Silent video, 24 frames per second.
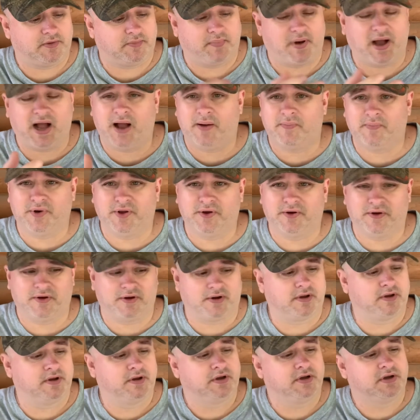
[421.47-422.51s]
Pipe Nook.
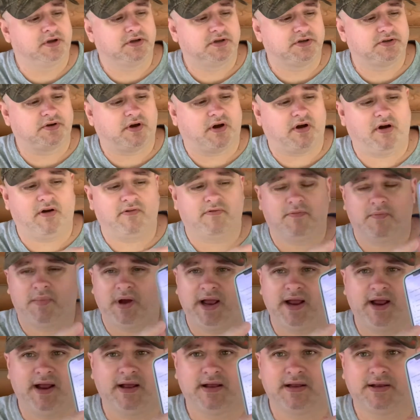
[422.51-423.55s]
So all of them
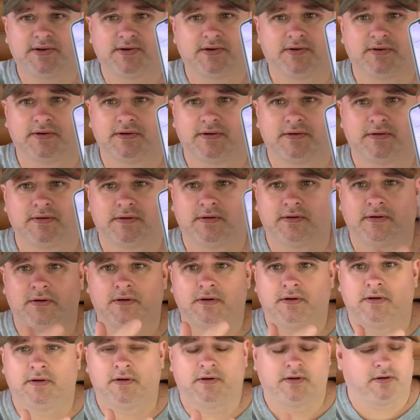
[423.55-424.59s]
has,
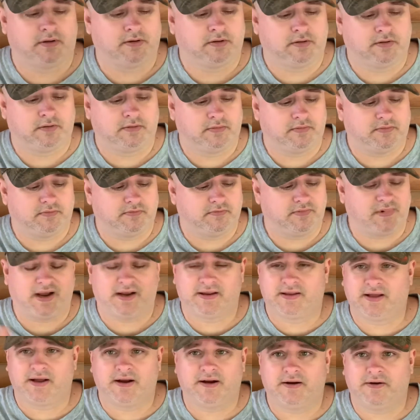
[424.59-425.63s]
right
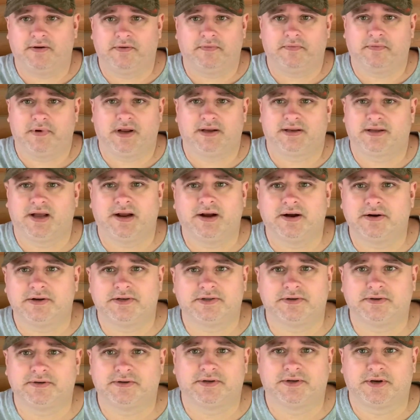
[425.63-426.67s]
there is
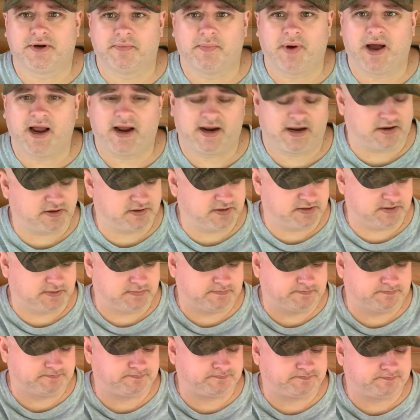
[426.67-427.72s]
your tobaccos.
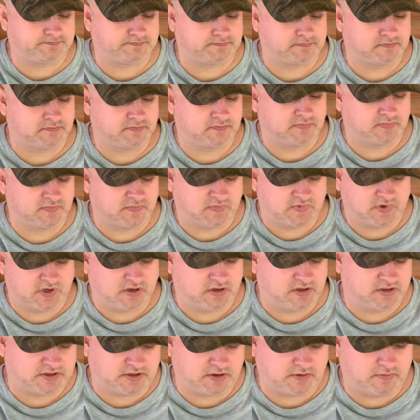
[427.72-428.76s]

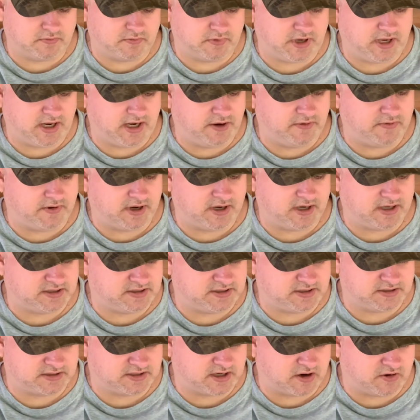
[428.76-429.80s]
So anyway, let's
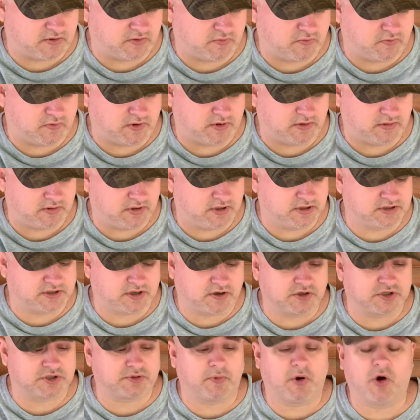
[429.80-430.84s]
just go to one. Let's go
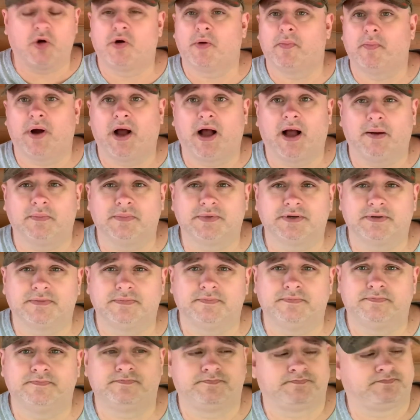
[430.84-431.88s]
to Smoking Pipes.
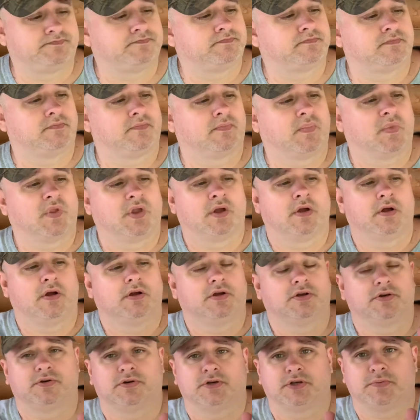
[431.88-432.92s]

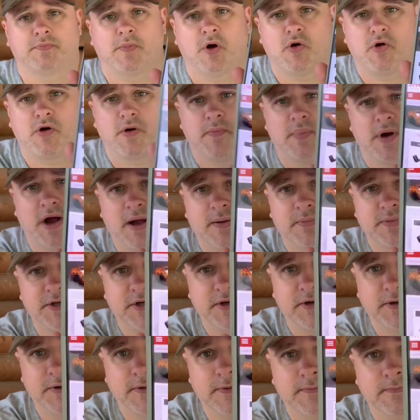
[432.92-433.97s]
So at Smoking Pipes
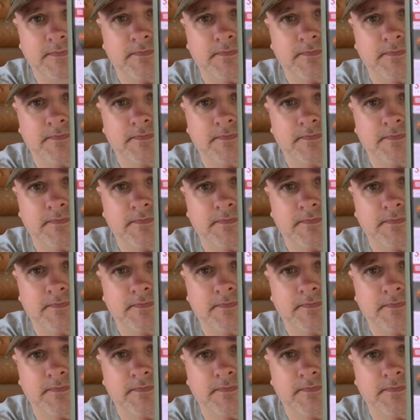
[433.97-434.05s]
here,